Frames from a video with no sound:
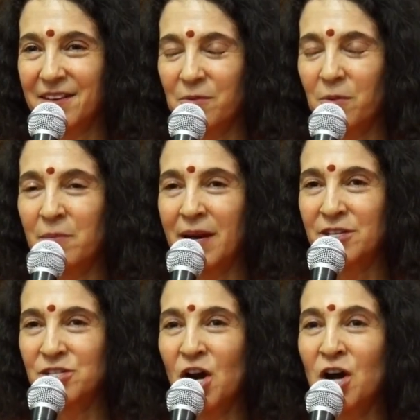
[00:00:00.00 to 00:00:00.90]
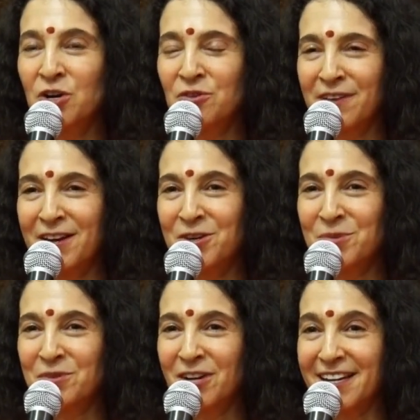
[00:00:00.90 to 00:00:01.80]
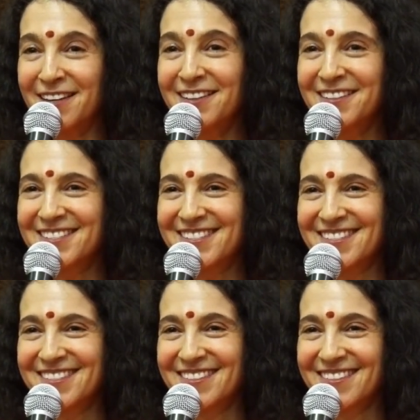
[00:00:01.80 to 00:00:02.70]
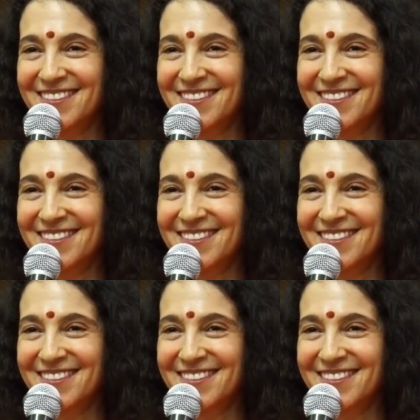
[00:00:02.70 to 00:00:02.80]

When my jar of air breaks,